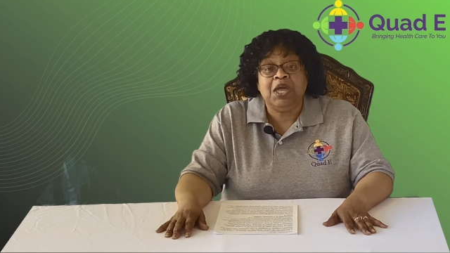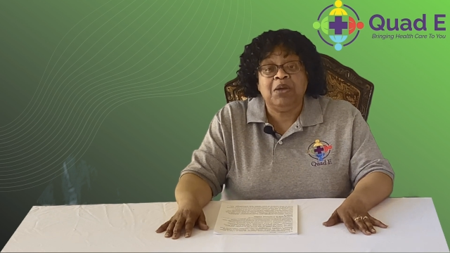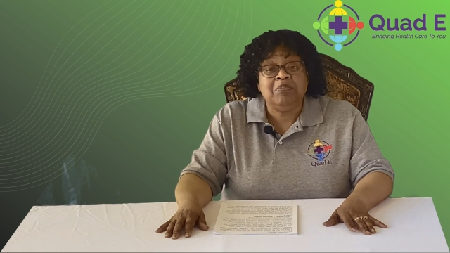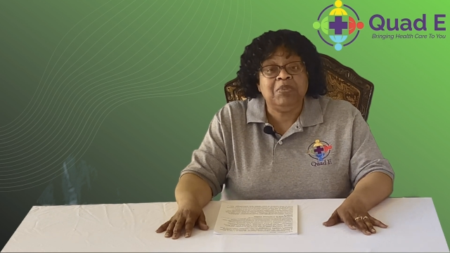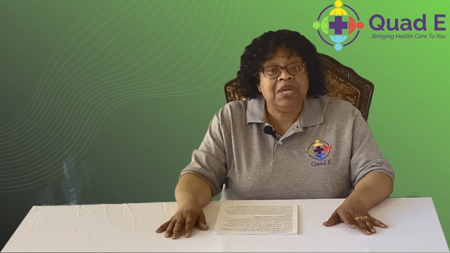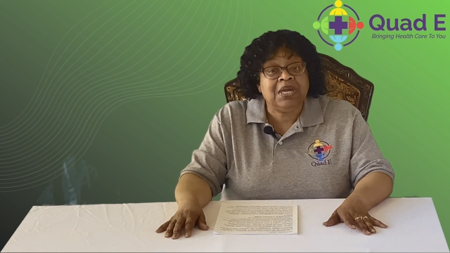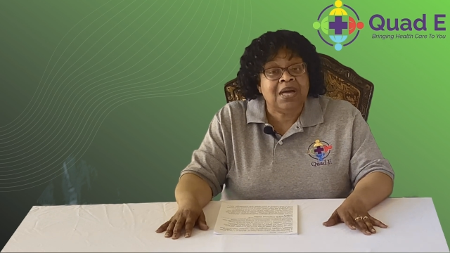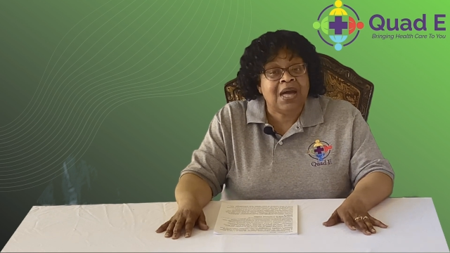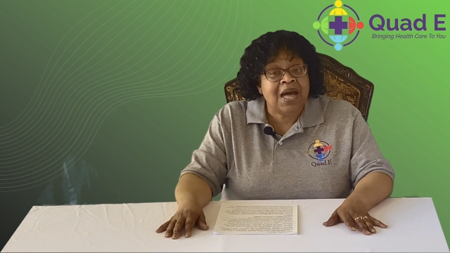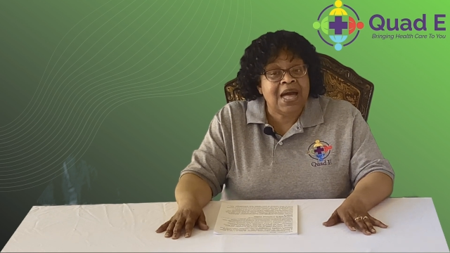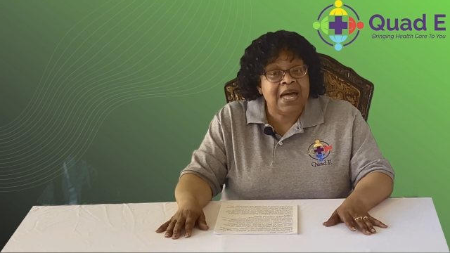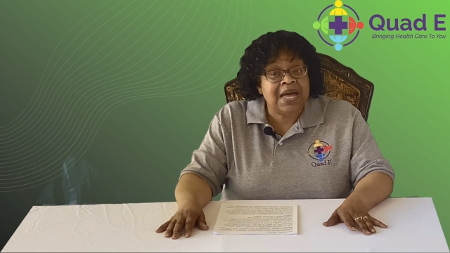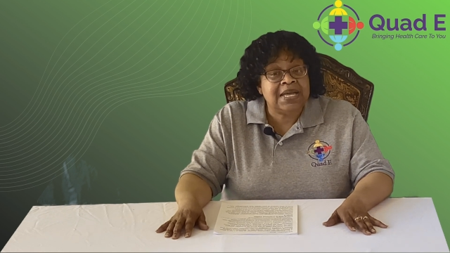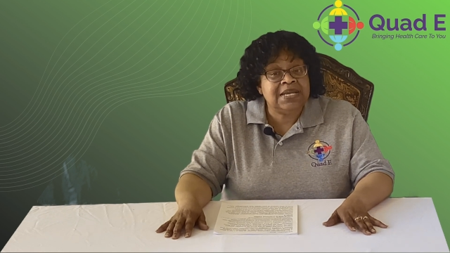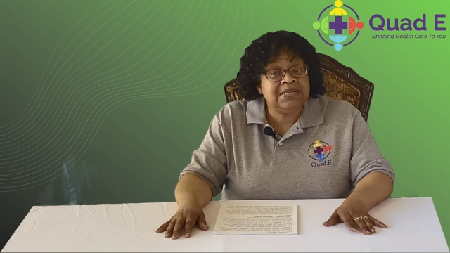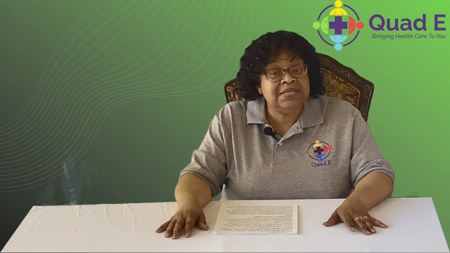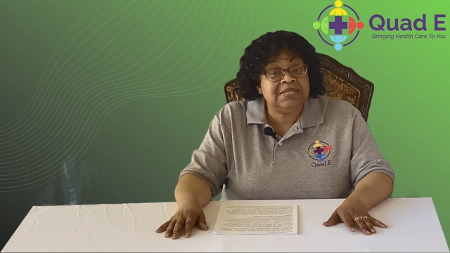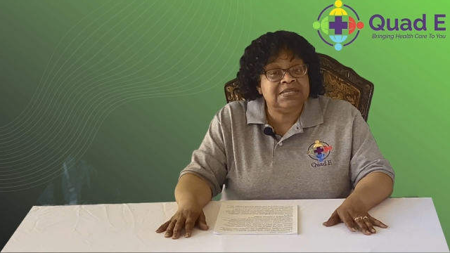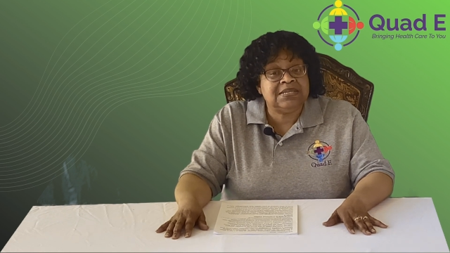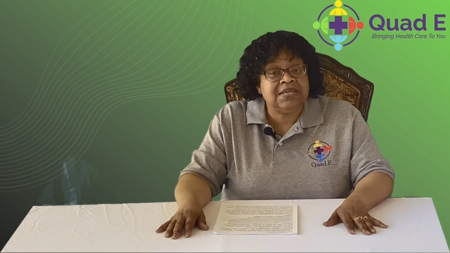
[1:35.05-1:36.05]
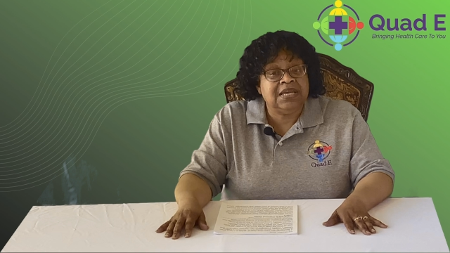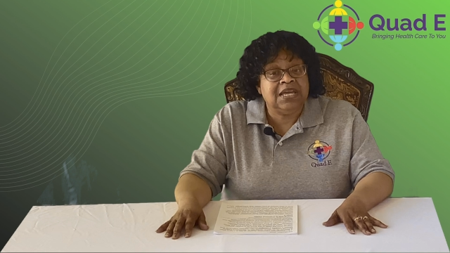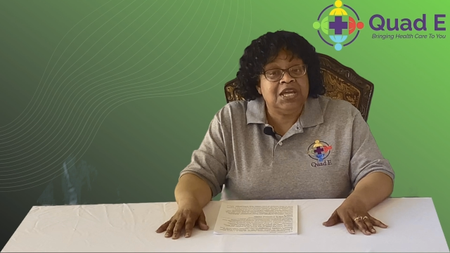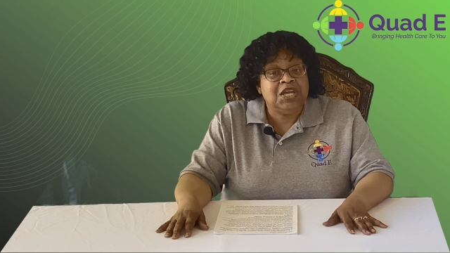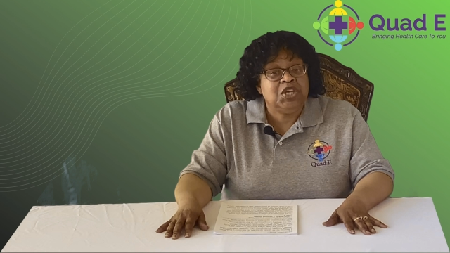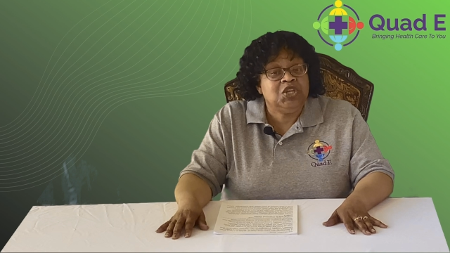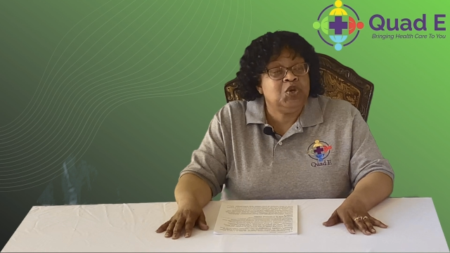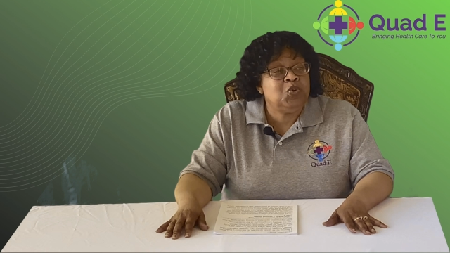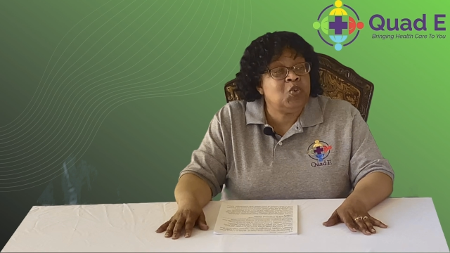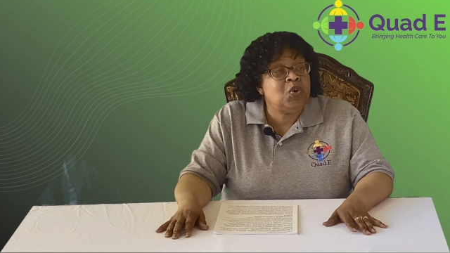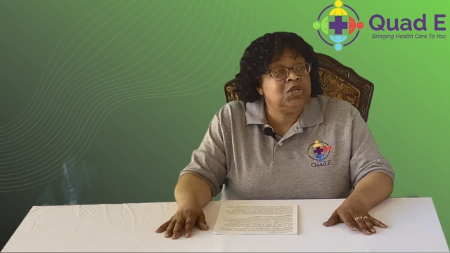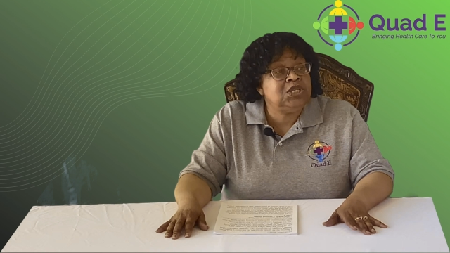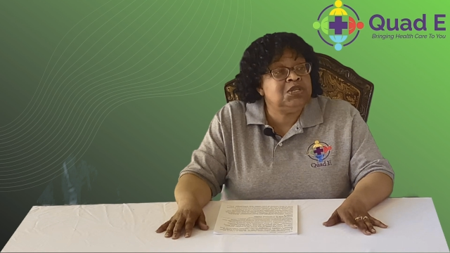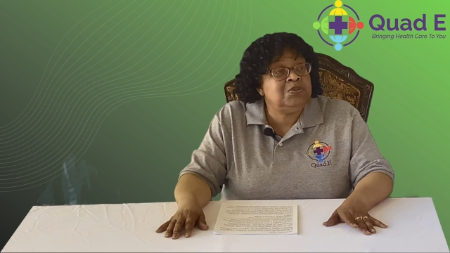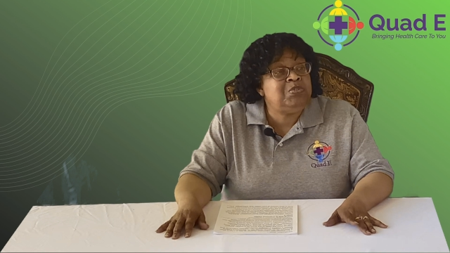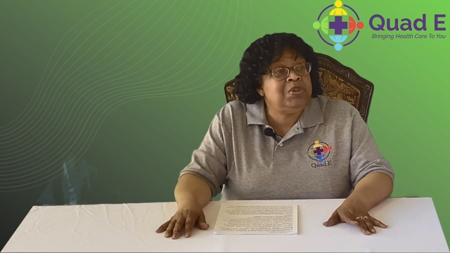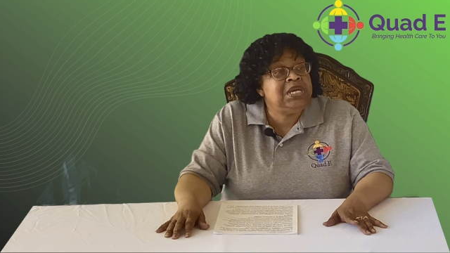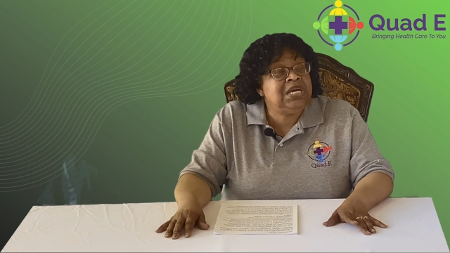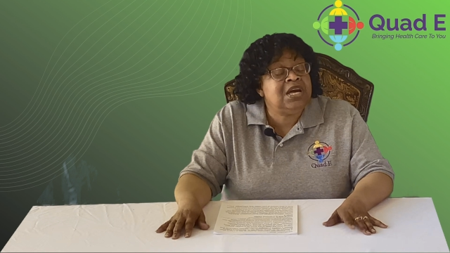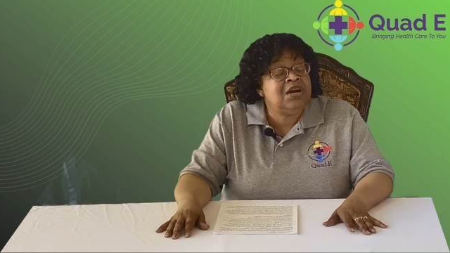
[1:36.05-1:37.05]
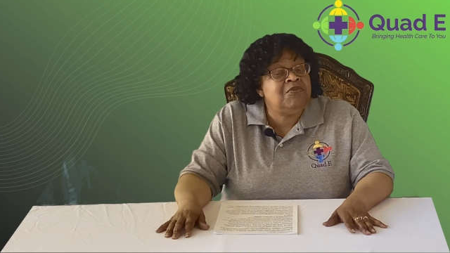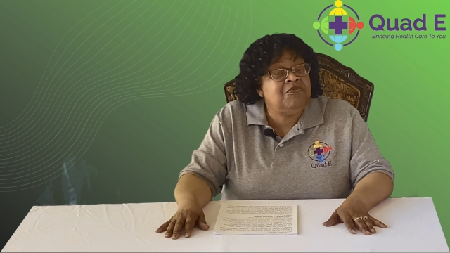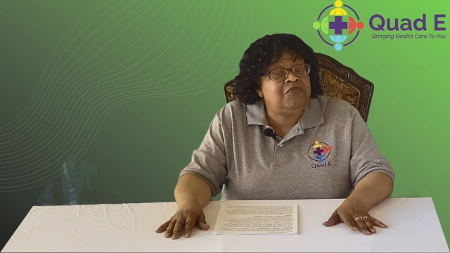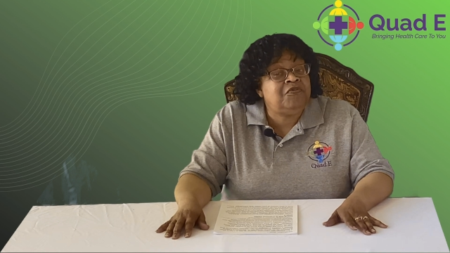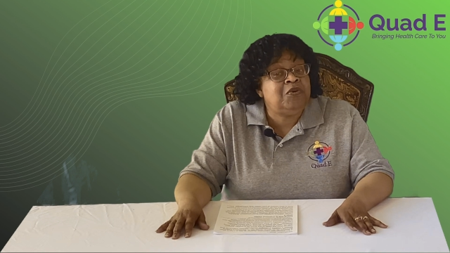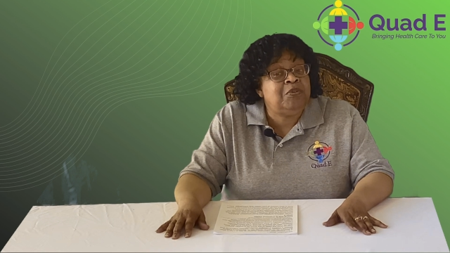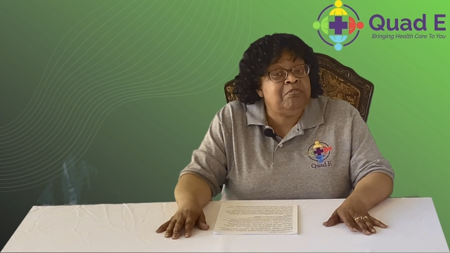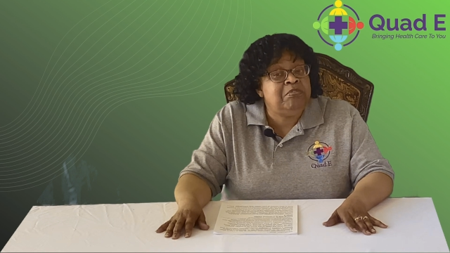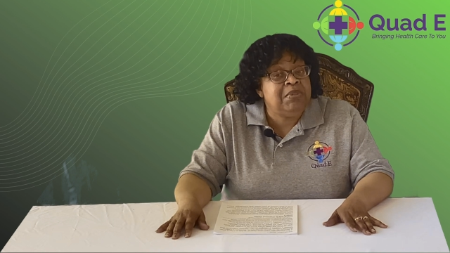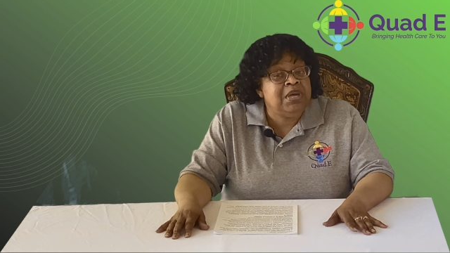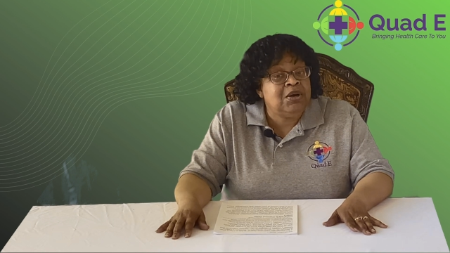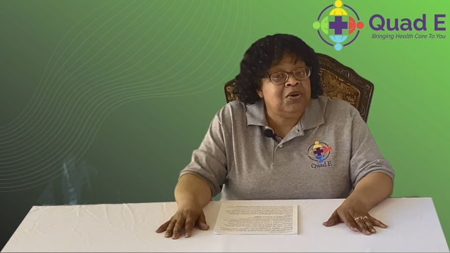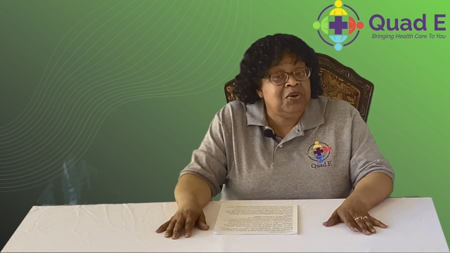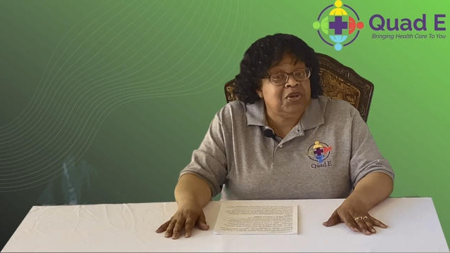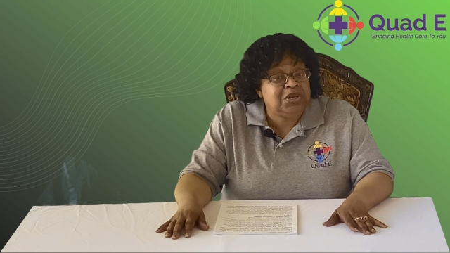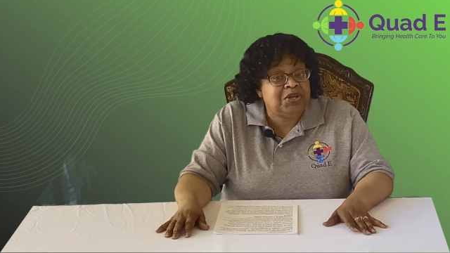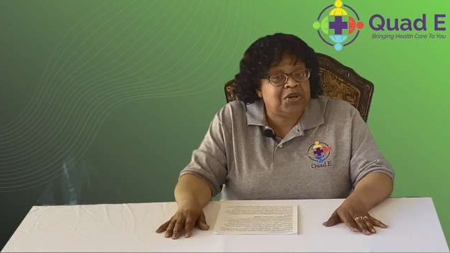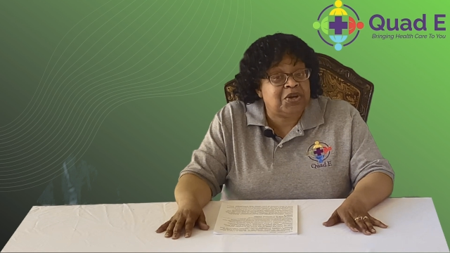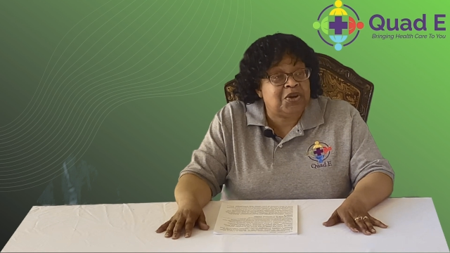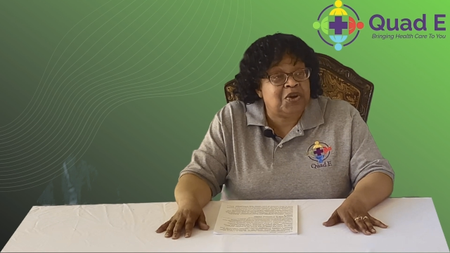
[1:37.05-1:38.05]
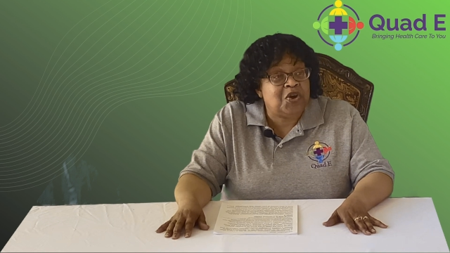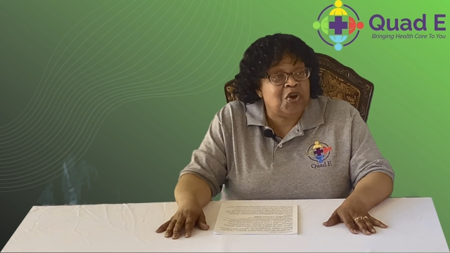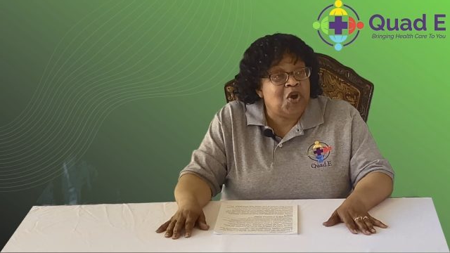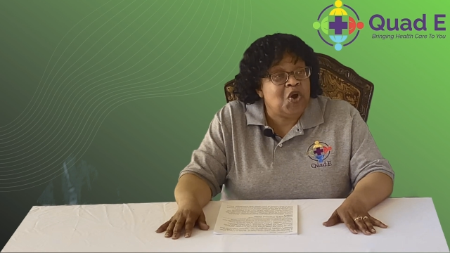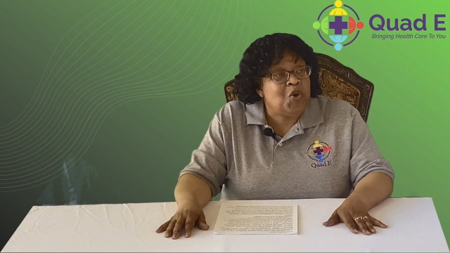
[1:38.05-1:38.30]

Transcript: because you want to become familiar